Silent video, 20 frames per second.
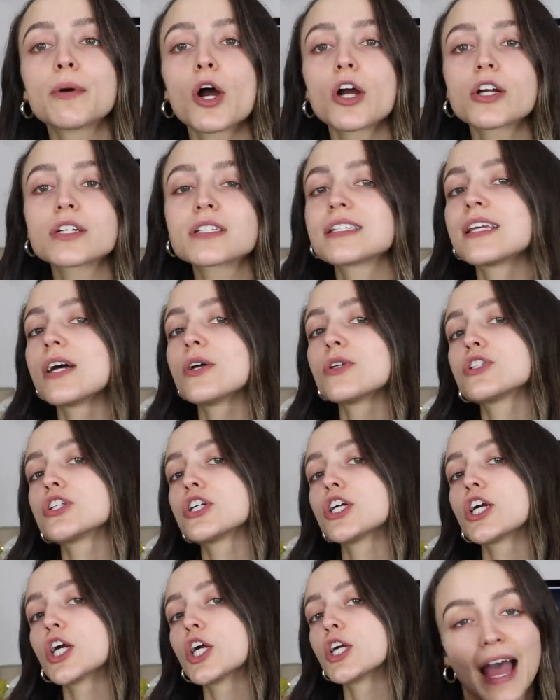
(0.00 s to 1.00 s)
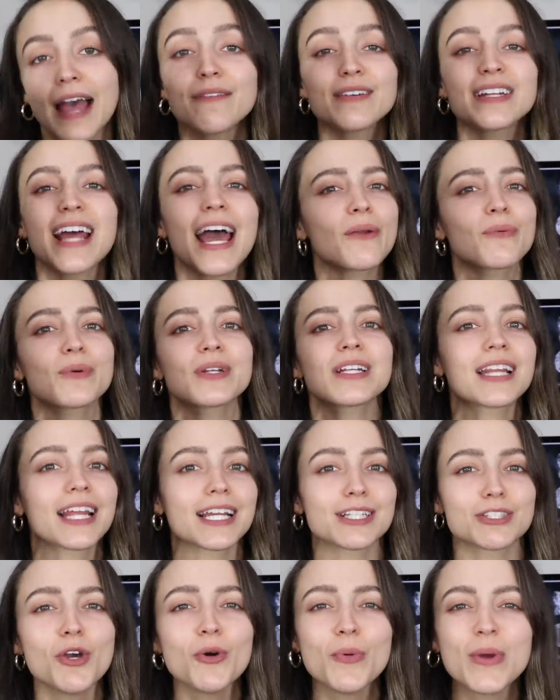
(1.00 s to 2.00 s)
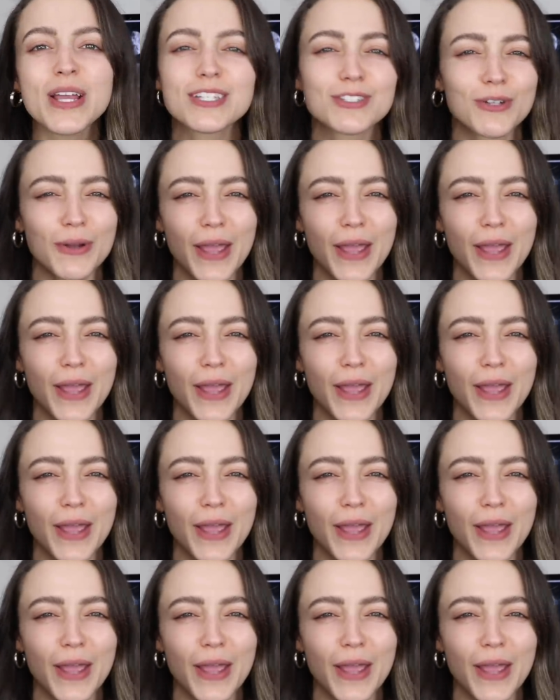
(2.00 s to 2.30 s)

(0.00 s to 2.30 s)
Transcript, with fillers: hard seltzer. I haven't had one in like two weeks,